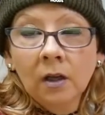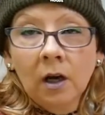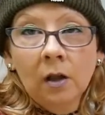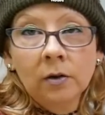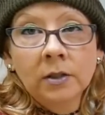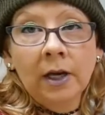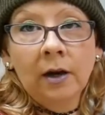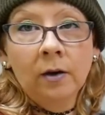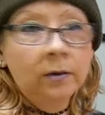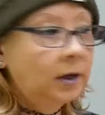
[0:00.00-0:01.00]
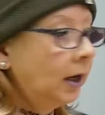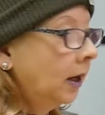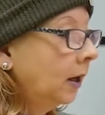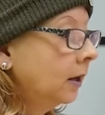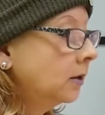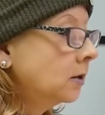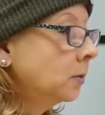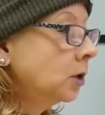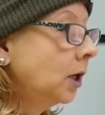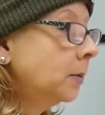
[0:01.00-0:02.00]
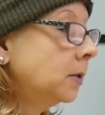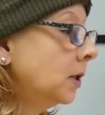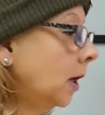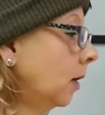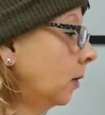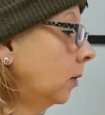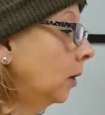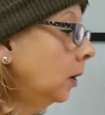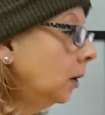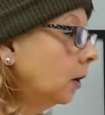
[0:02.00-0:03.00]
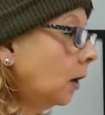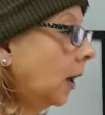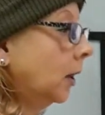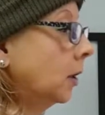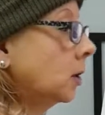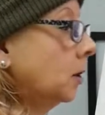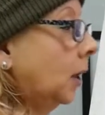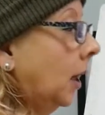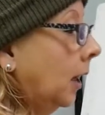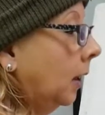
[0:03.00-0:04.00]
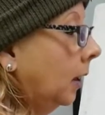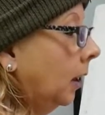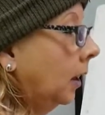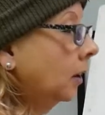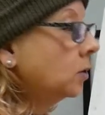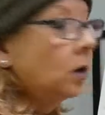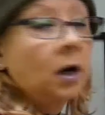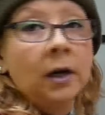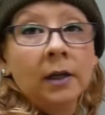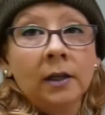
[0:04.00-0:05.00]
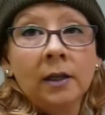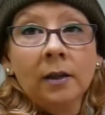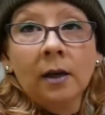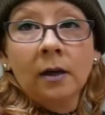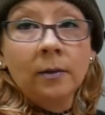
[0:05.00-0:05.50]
color down and some shapes down. I initially had a drawing in the,